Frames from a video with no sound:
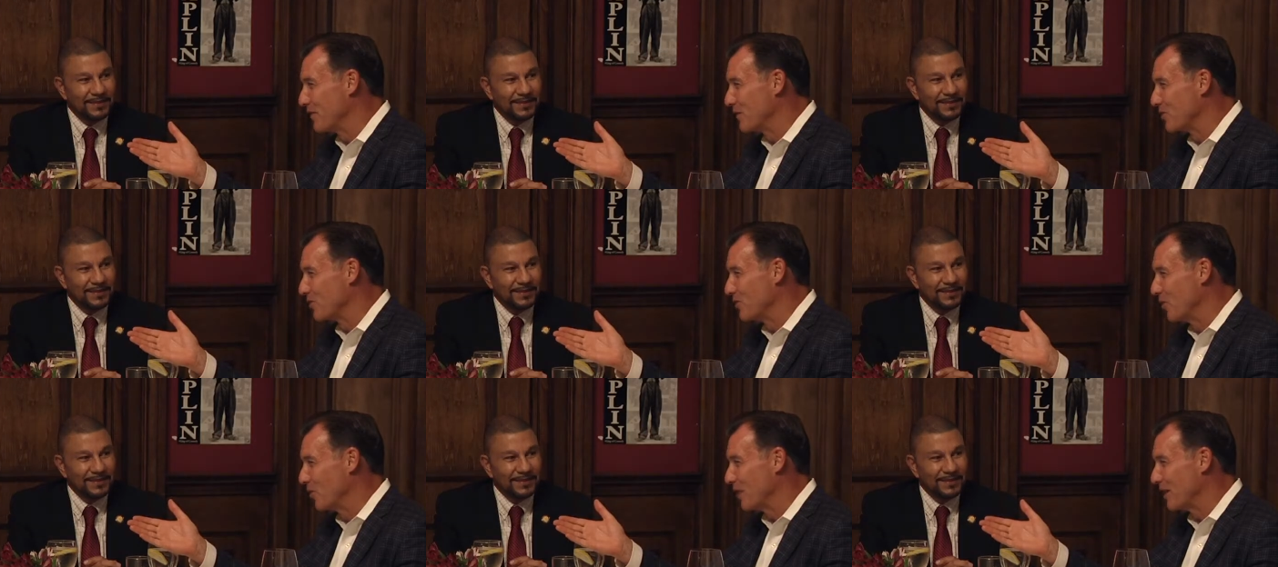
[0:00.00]
Speaker 1: of the
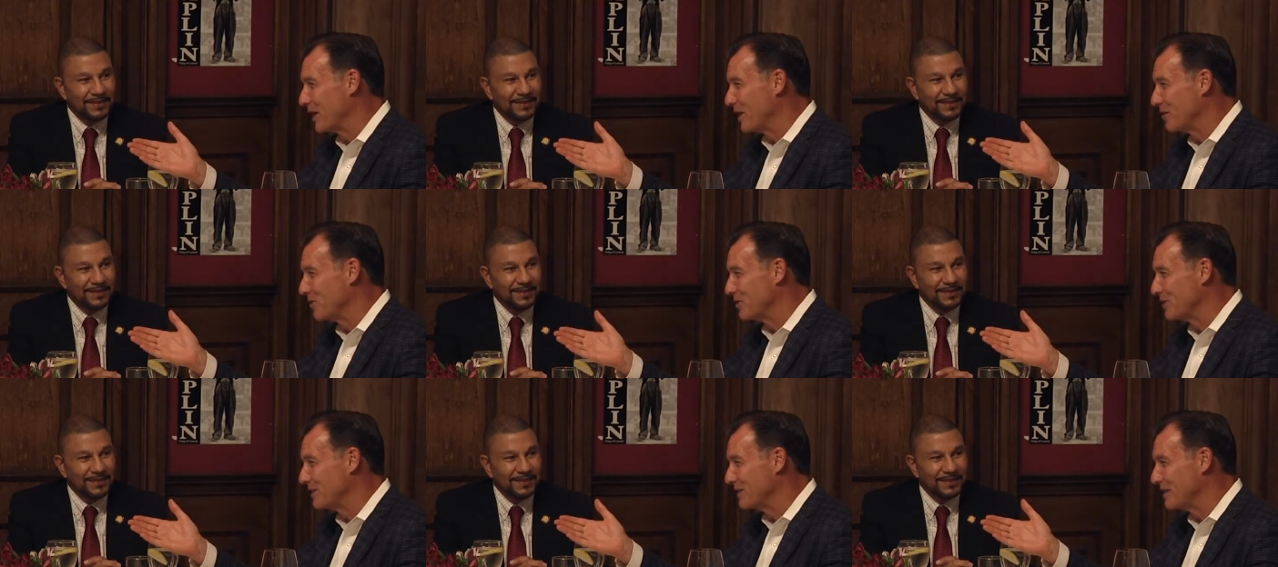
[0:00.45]
story I
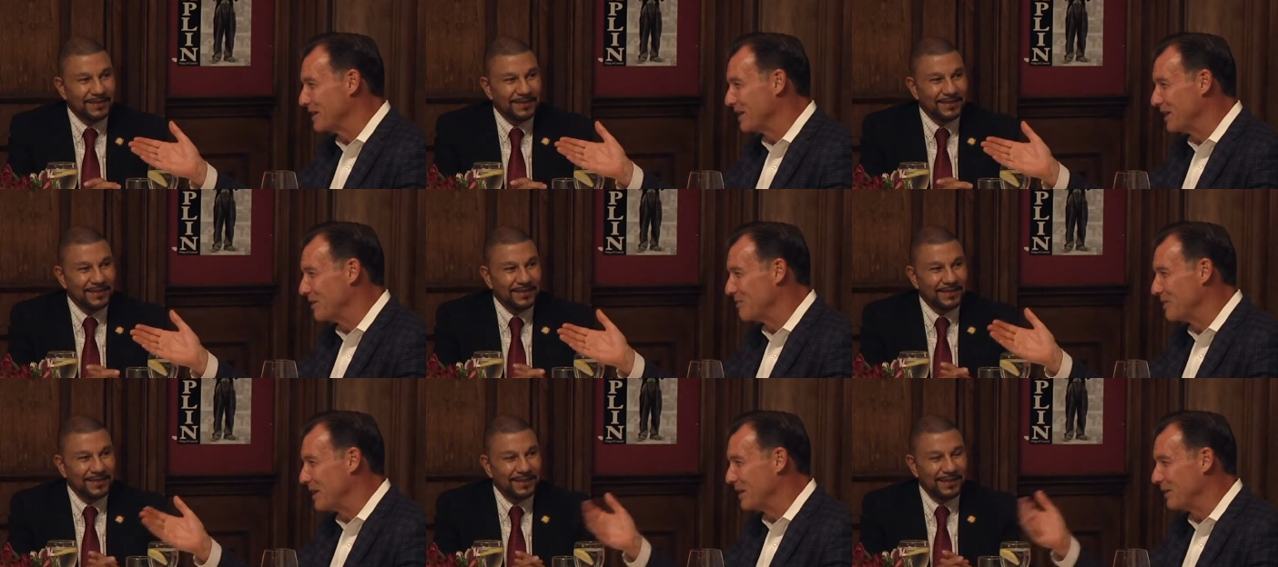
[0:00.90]
used to tell
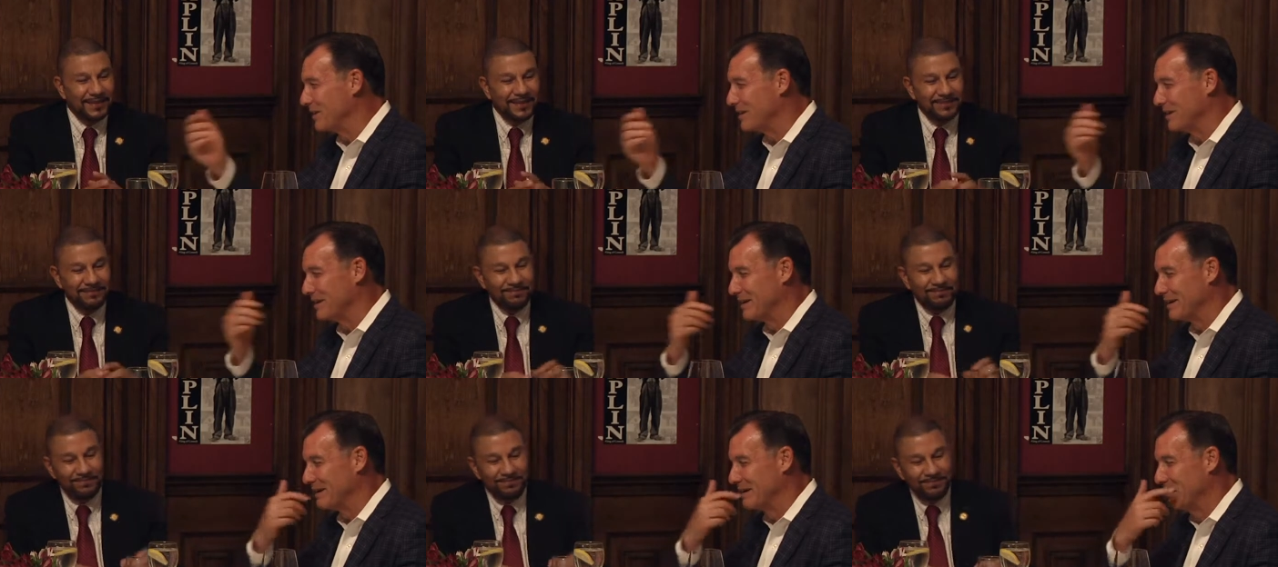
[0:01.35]

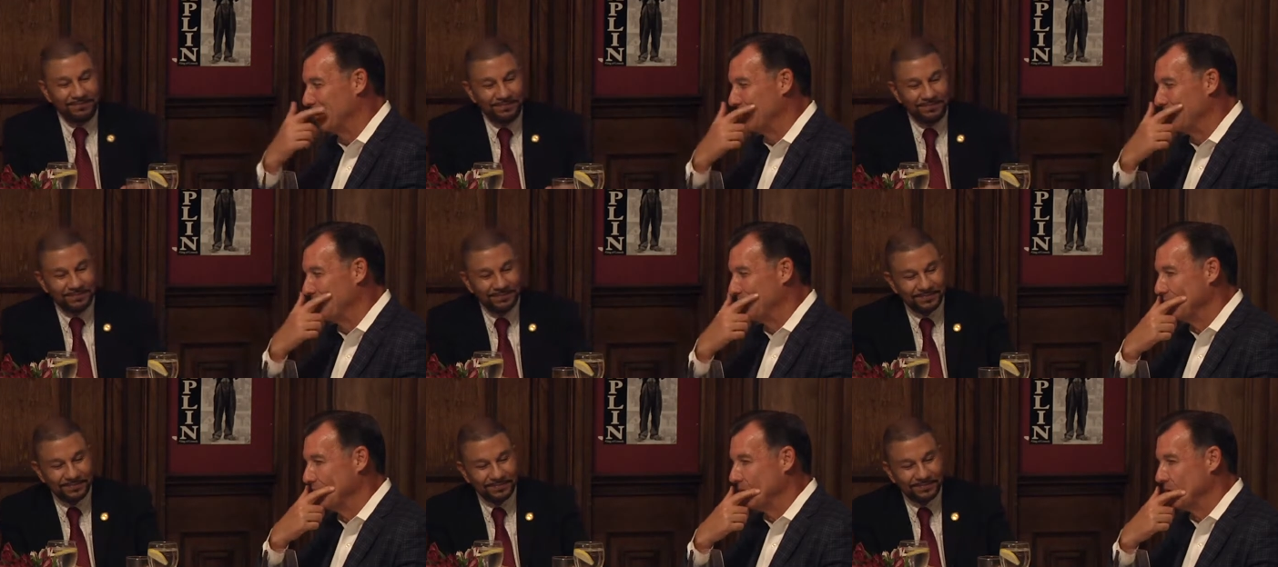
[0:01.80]
about,
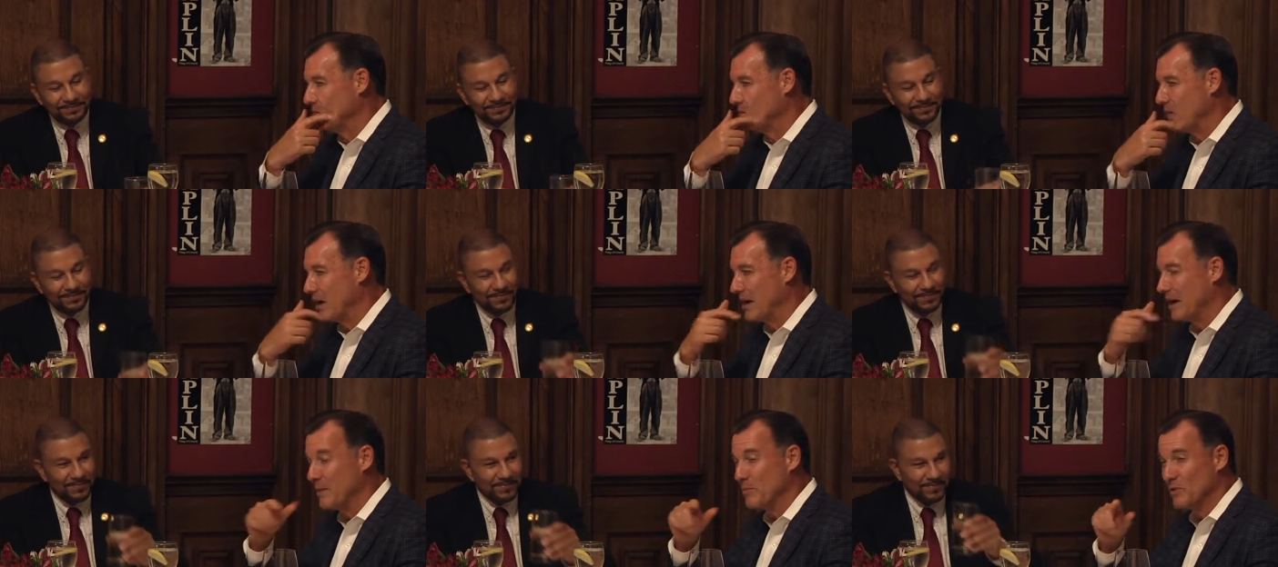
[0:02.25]

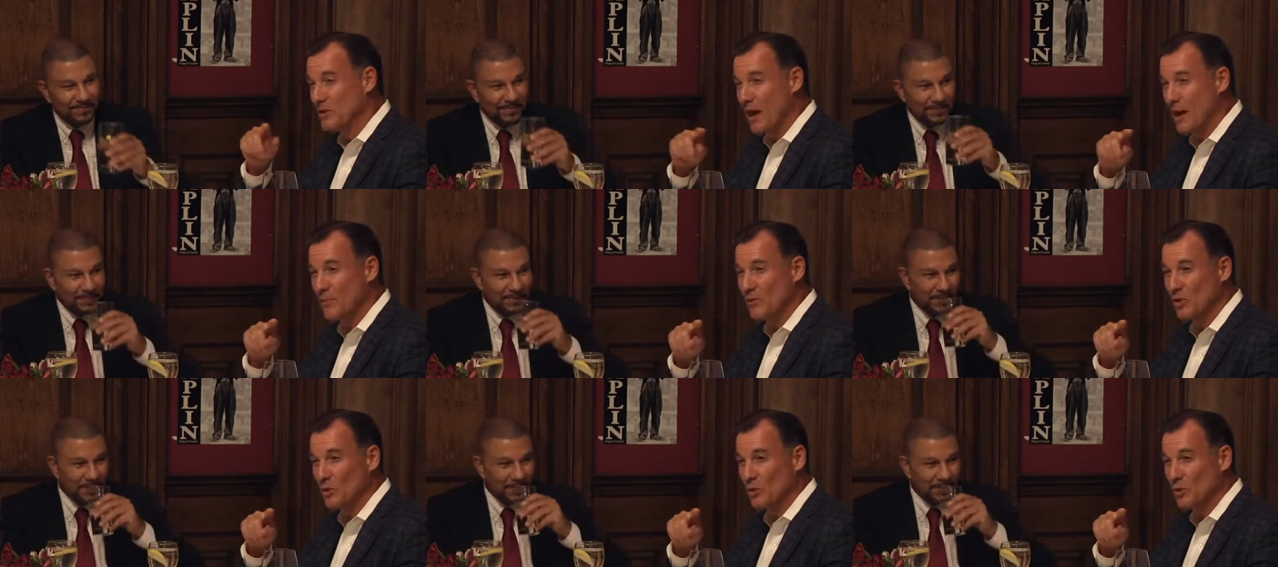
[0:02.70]
my name's Tom